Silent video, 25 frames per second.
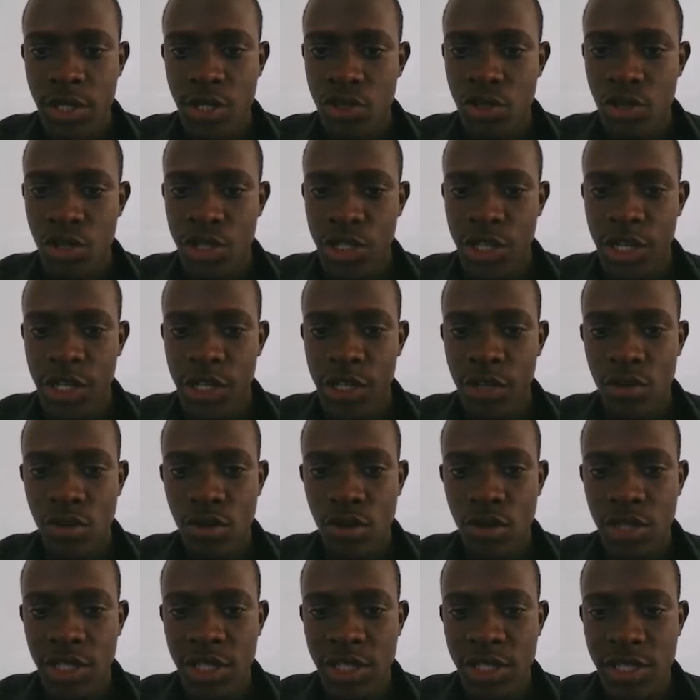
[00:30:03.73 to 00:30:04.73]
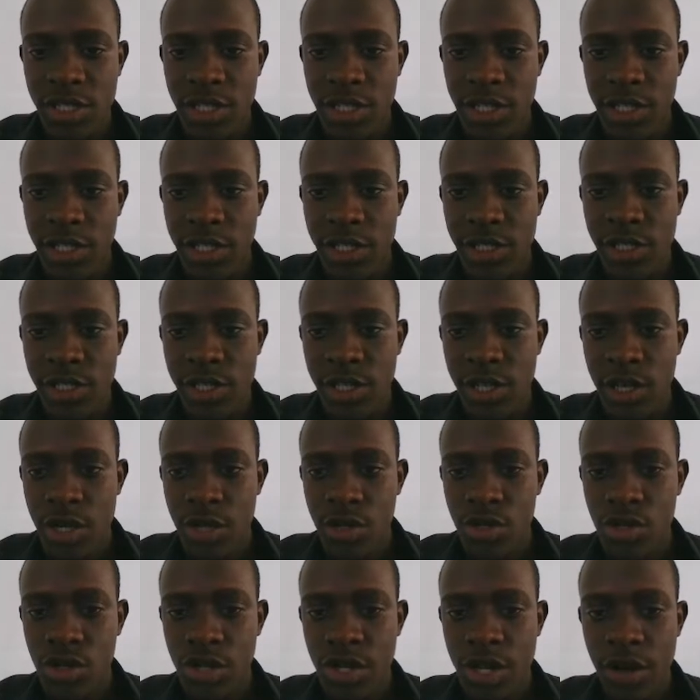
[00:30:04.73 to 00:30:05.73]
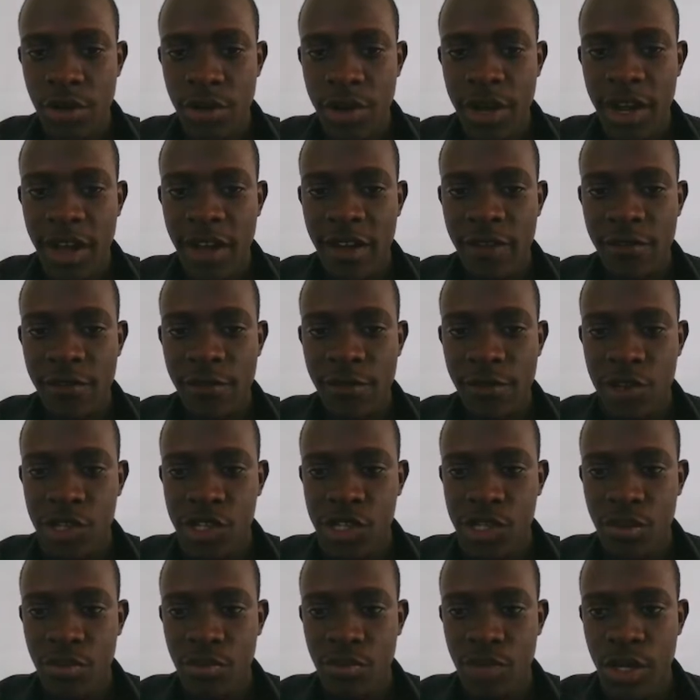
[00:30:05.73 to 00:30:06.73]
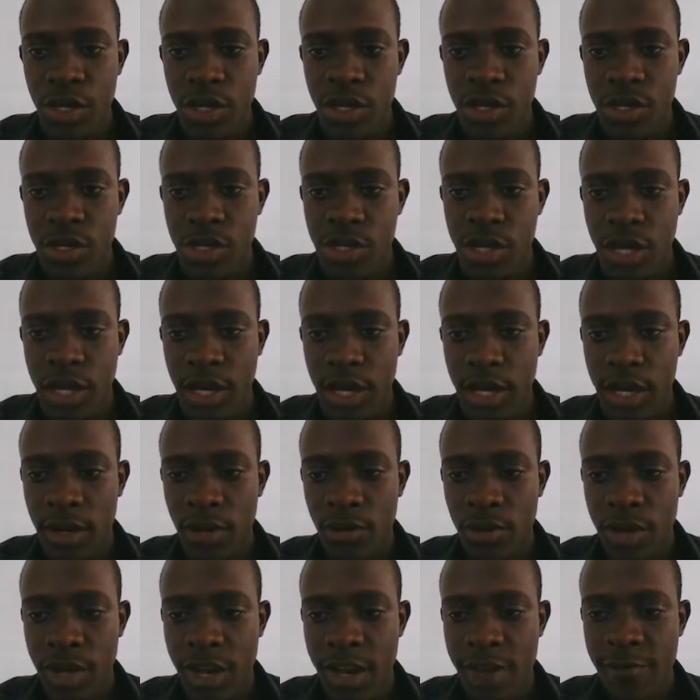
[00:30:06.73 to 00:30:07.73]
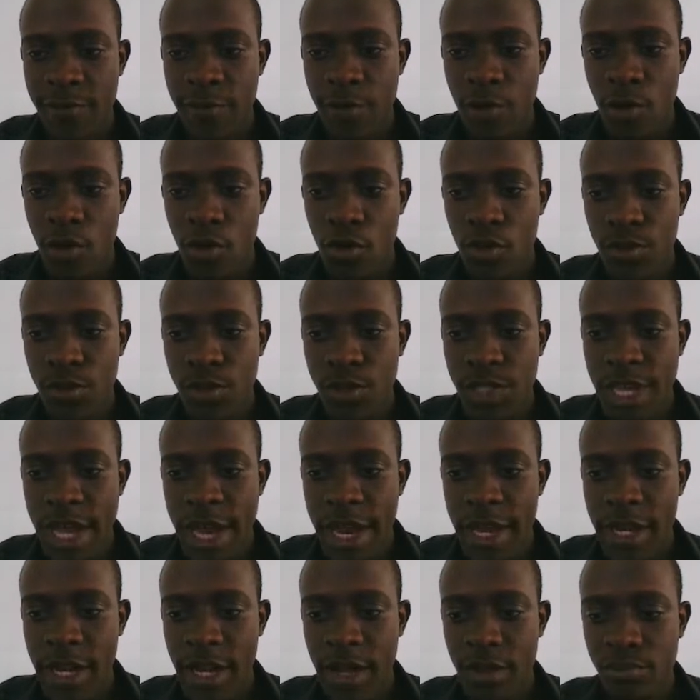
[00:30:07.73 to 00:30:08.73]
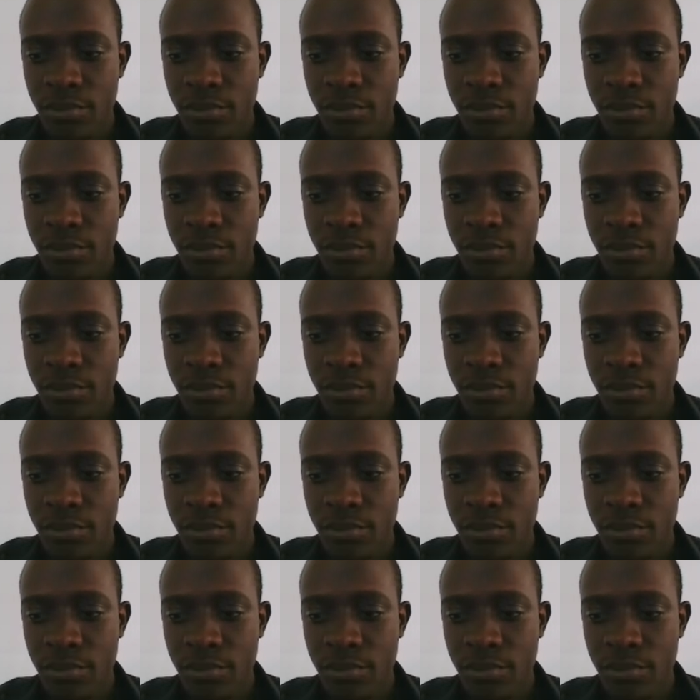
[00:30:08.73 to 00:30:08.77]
that's containing all these links. So now we have recipes, uh, we have home, sign